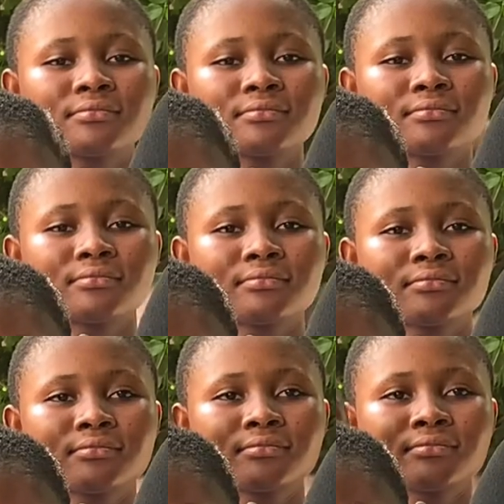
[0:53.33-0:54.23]

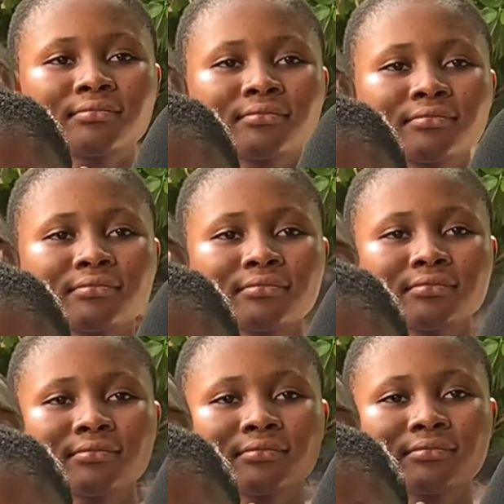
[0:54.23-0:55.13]

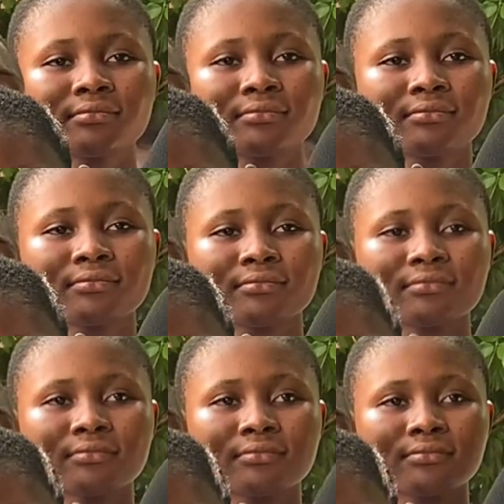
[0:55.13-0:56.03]

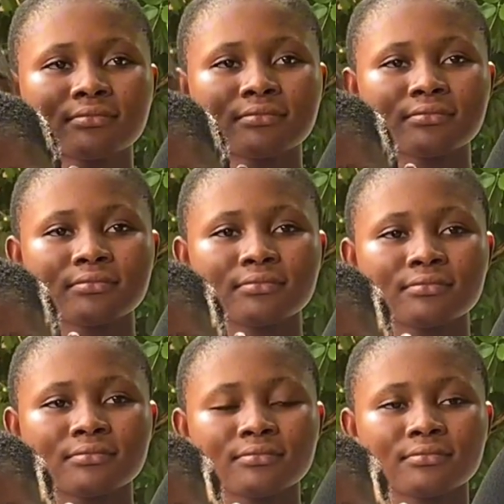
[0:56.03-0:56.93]

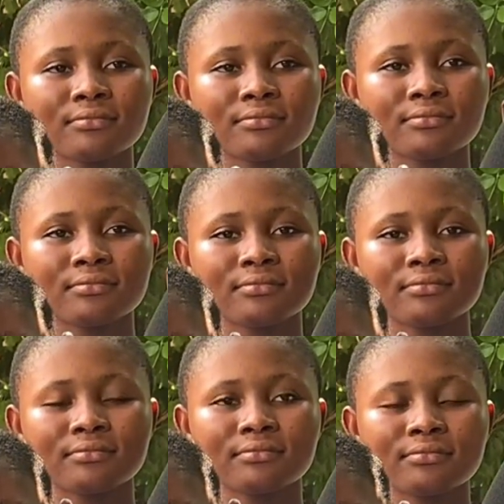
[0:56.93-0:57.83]

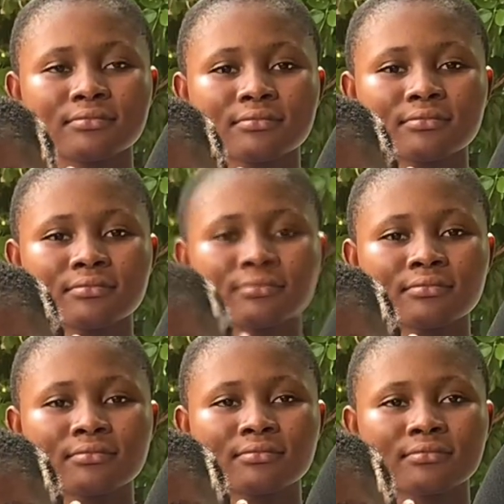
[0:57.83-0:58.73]

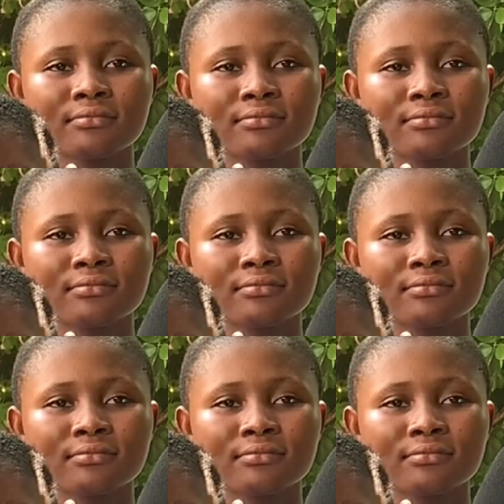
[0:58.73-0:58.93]
The person shown says nothing.